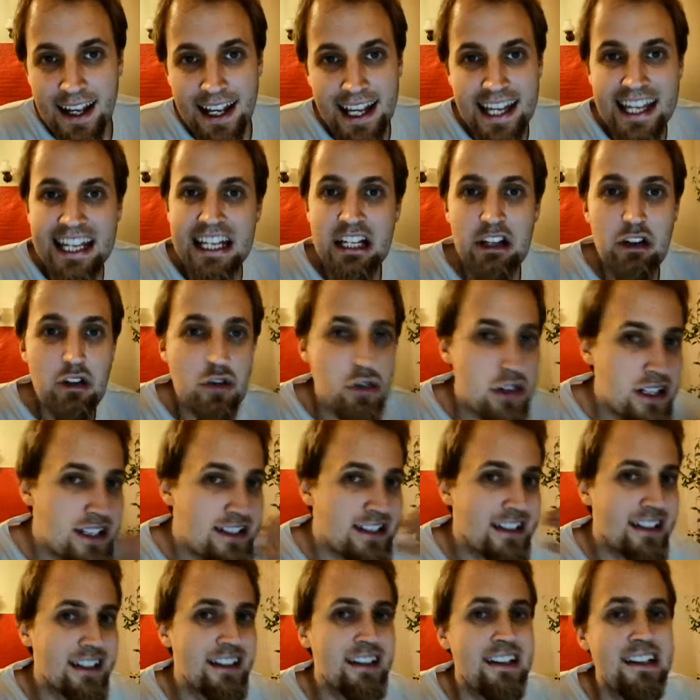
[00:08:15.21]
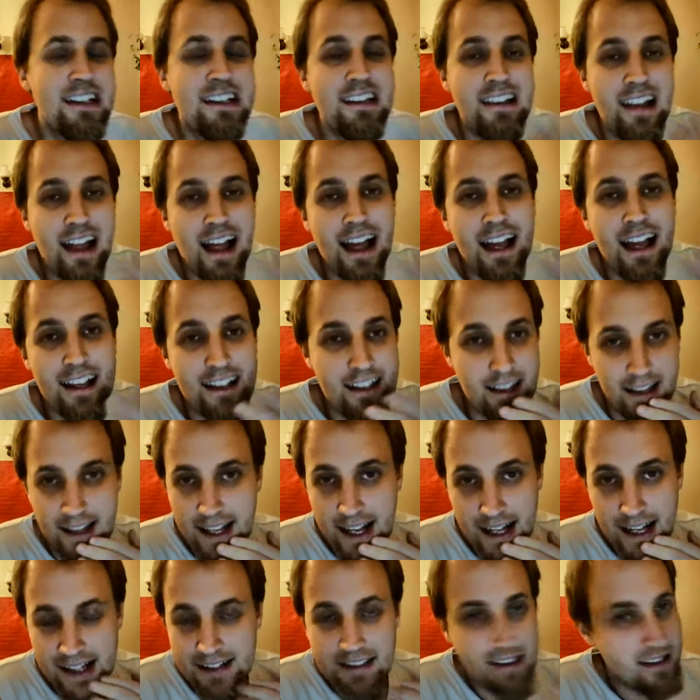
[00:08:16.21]
increasingly likely
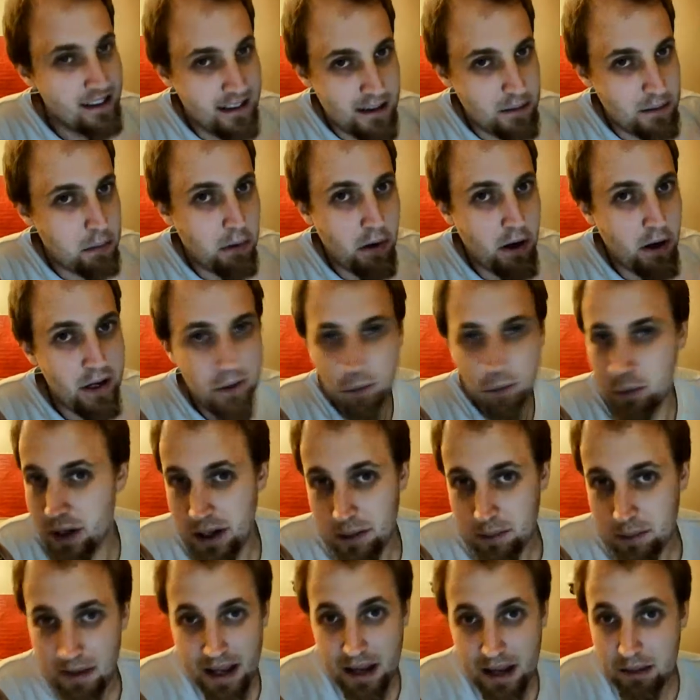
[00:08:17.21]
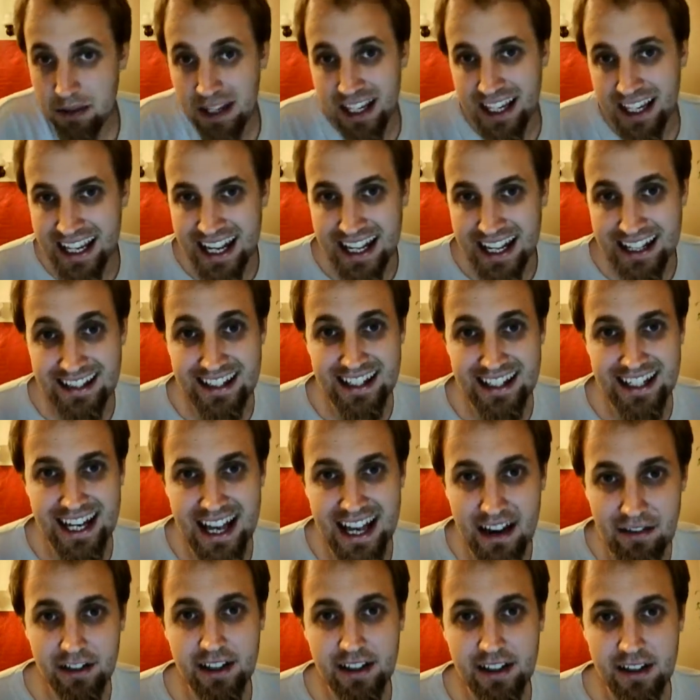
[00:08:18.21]
until the point where maybe it gets
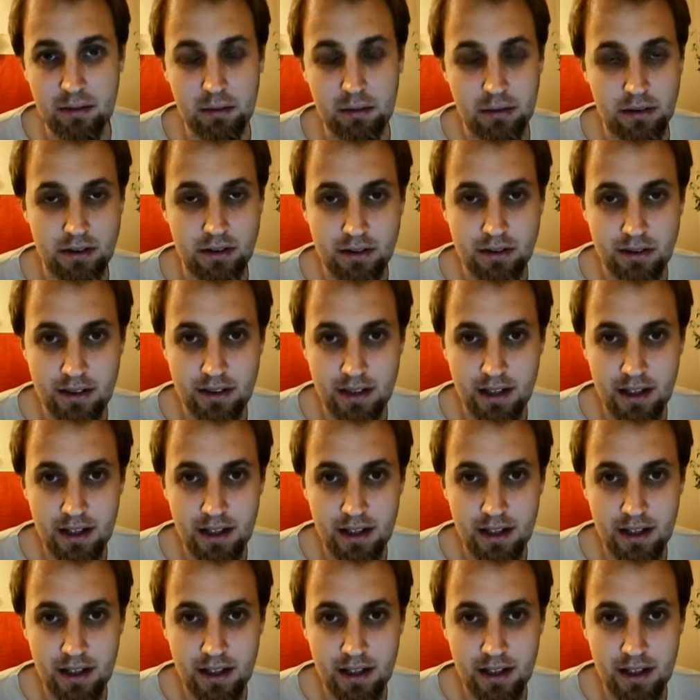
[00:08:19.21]
inevitable.